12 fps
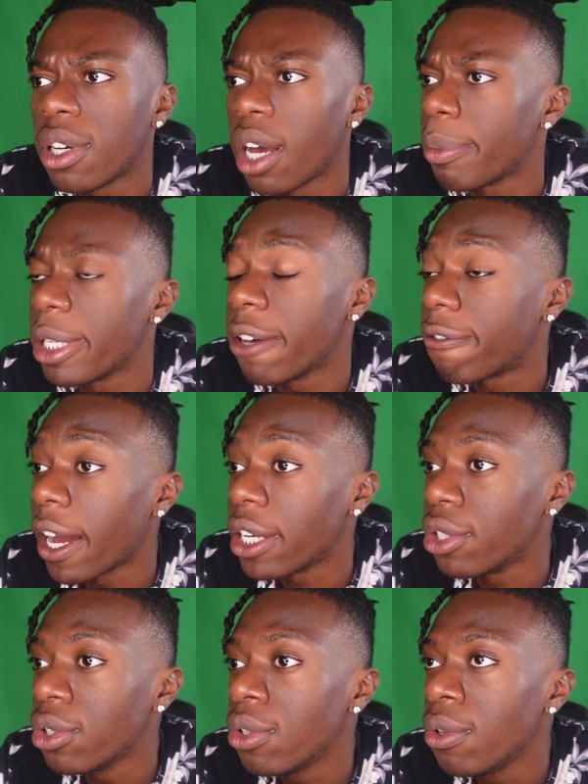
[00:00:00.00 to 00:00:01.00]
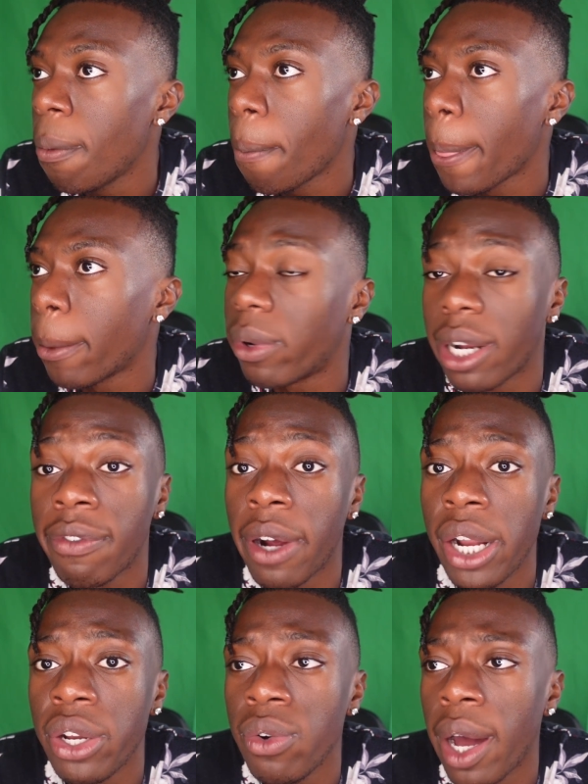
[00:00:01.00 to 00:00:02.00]
I mean, if I do, whenever
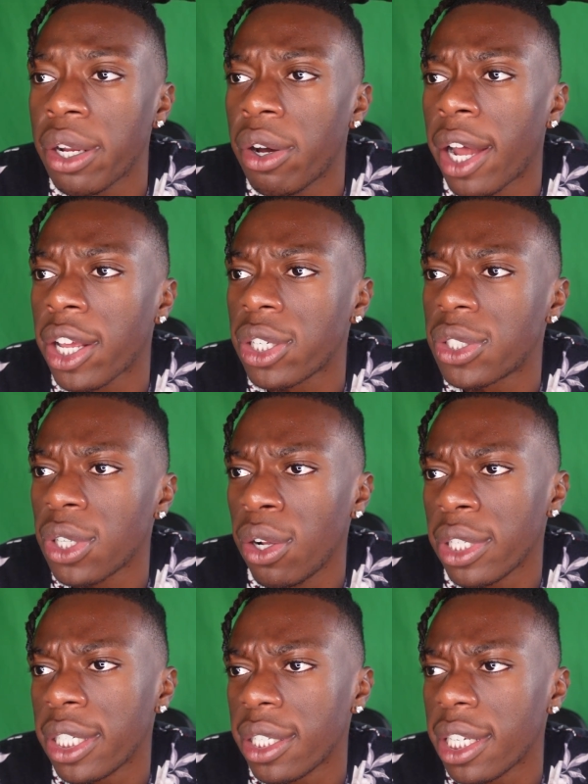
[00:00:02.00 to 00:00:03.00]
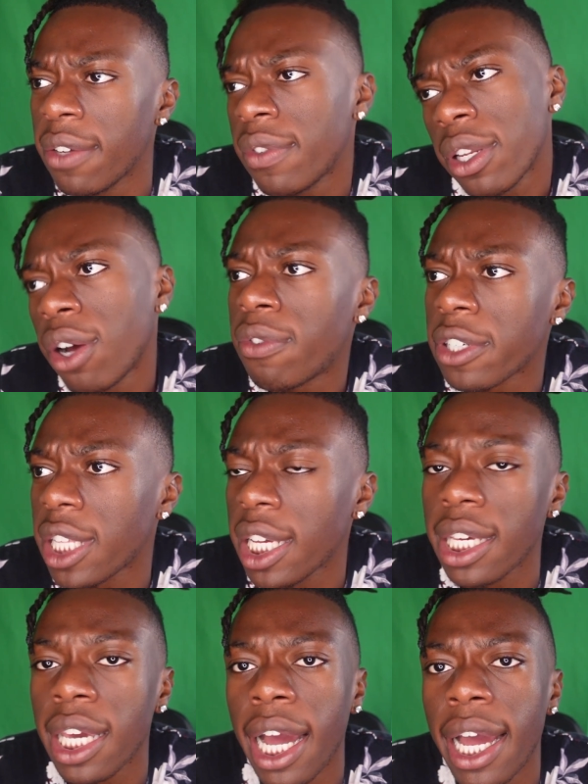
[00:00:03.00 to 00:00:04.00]
I do, I know how to control it, even
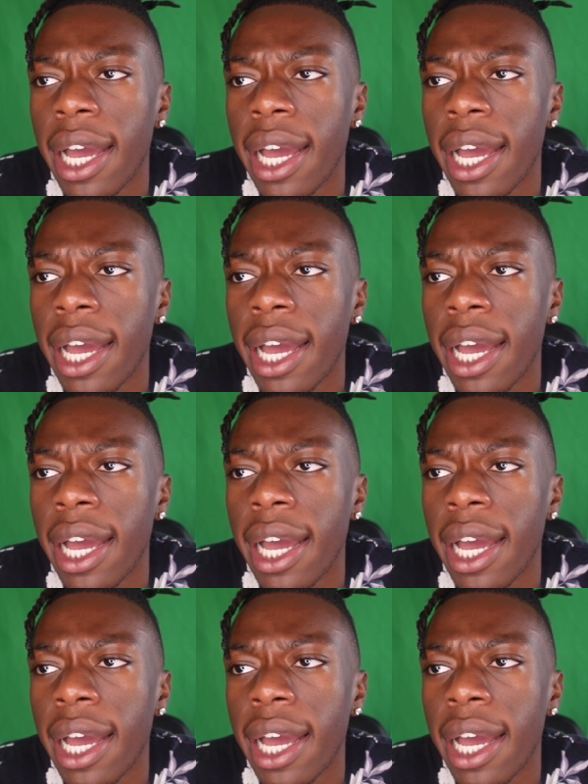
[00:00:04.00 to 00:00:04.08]
overthinking.